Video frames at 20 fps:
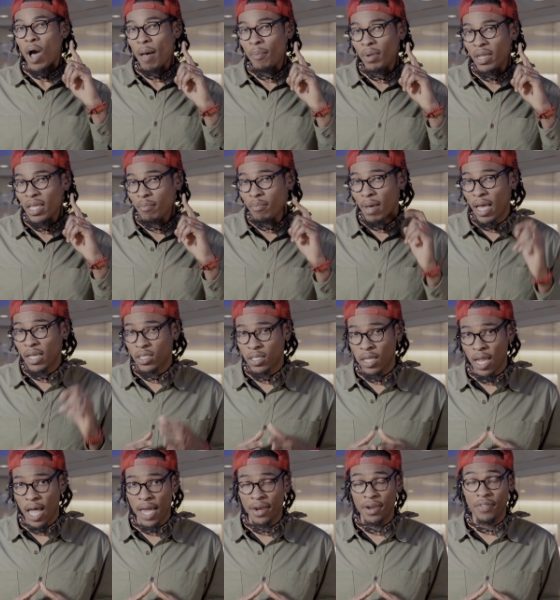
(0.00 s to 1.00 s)
wobbling bass
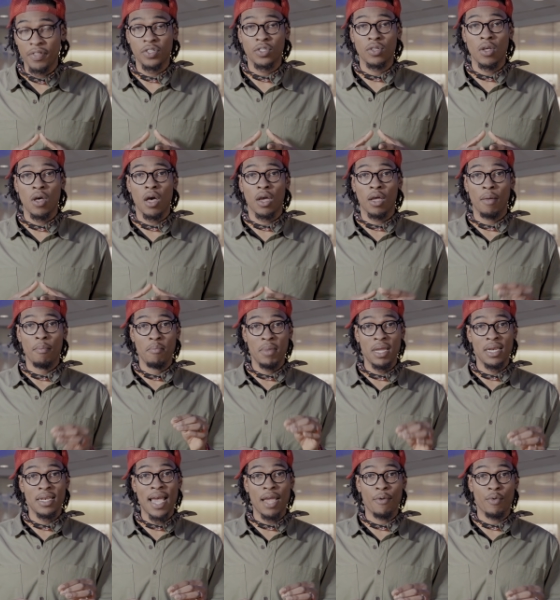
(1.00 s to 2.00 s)
line in the song
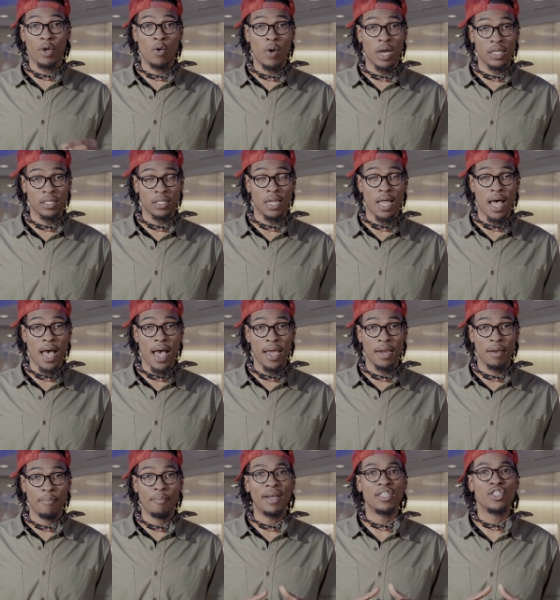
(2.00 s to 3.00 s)
Midnight Request
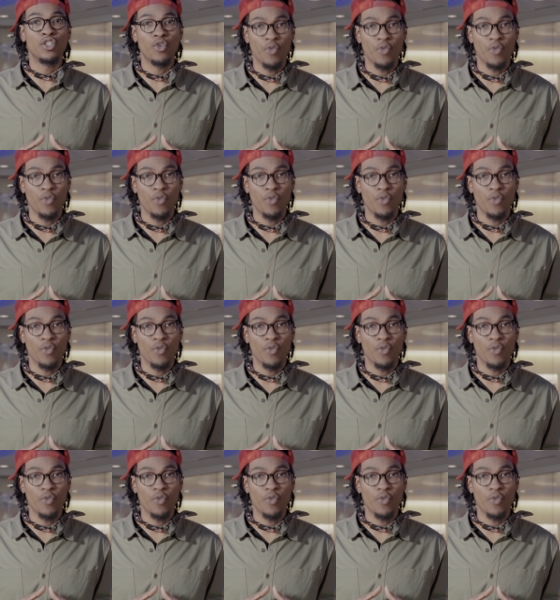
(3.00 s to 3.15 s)
Line by